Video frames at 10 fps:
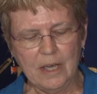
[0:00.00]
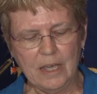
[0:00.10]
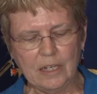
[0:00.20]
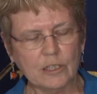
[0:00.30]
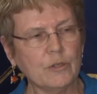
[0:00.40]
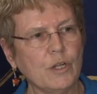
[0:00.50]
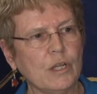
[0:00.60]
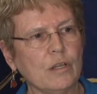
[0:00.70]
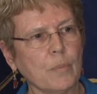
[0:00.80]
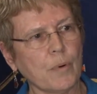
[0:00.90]

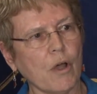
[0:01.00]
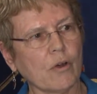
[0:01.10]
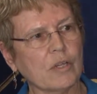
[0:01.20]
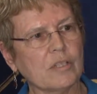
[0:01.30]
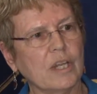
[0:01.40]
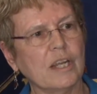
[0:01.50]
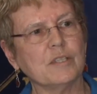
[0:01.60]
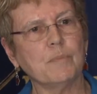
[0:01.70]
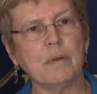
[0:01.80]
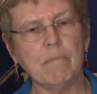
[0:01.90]
including the progress that has
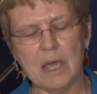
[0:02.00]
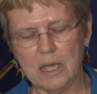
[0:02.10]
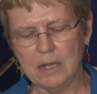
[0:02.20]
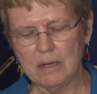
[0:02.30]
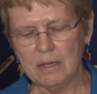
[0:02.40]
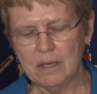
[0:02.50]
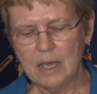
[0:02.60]
been made